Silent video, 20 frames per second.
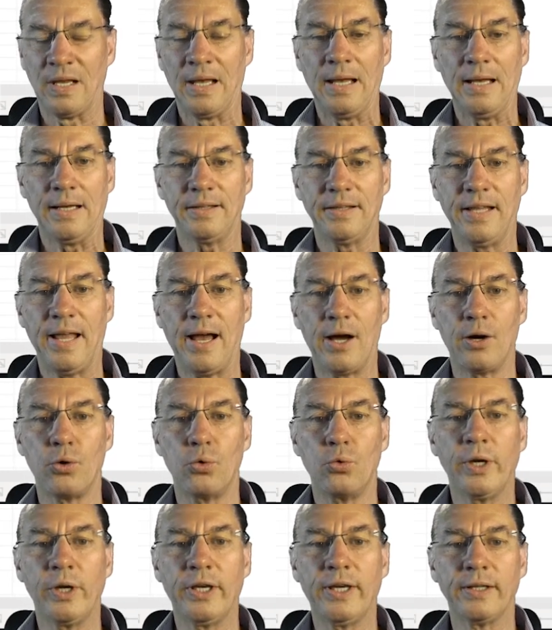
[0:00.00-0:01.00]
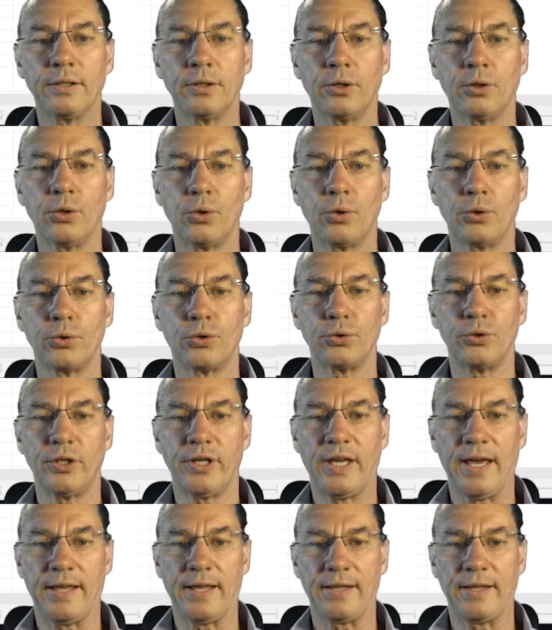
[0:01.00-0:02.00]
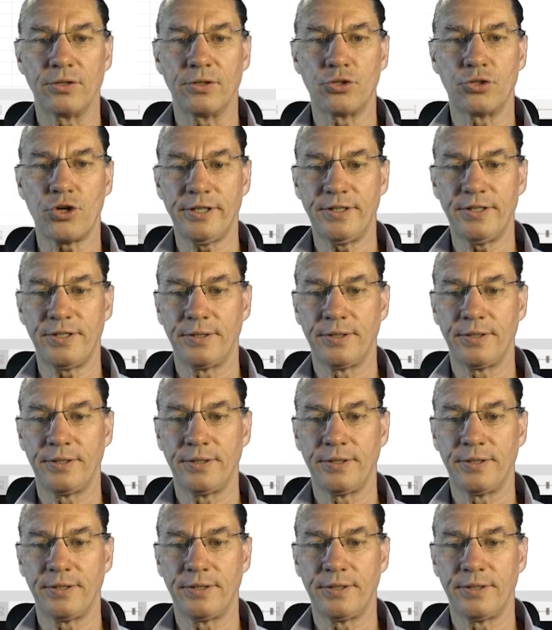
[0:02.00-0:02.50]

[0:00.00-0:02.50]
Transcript: Now we can go to the Gantt chart.